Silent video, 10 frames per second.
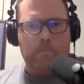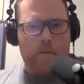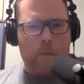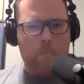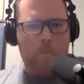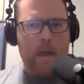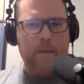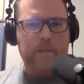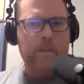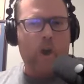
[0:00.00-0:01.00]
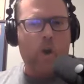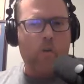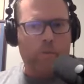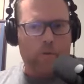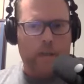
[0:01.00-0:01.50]
the best
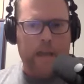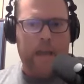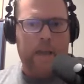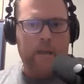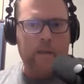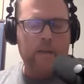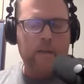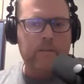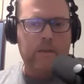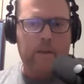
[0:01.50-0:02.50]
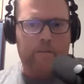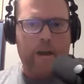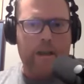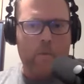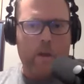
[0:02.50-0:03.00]
overlay to
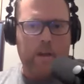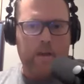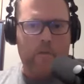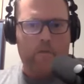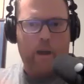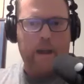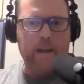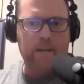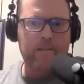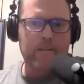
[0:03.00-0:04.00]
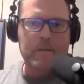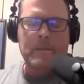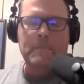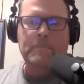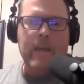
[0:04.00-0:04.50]
evaluate your training
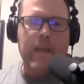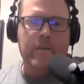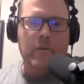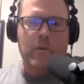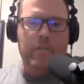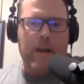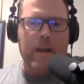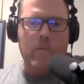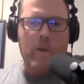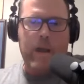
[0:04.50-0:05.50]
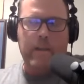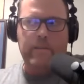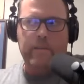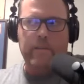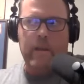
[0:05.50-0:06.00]
and to
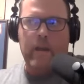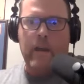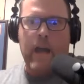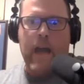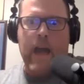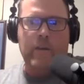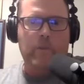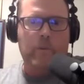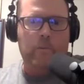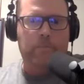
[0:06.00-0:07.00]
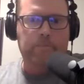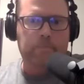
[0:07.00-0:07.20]
evaluate uh, actual